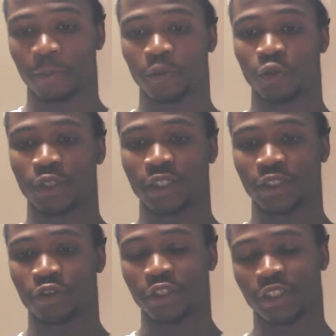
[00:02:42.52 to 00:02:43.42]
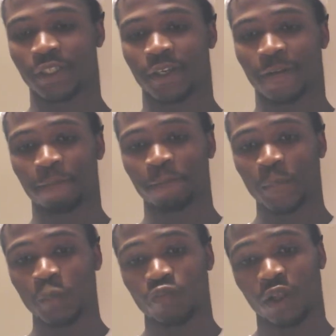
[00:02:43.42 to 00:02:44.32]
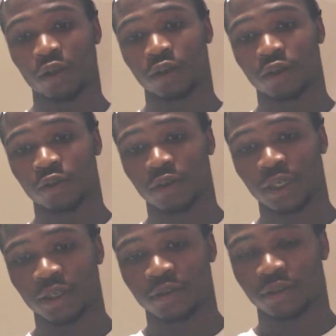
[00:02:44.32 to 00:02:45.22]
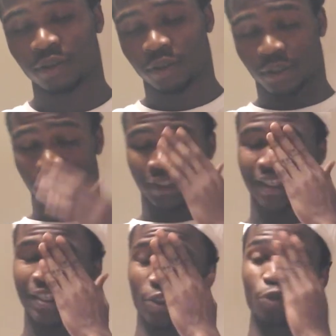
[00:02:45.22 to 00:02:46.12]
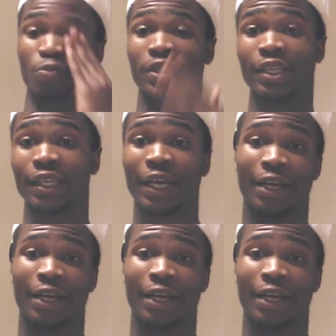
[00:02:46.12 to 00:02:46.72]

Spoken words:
What is a Christian? Well, like, to me,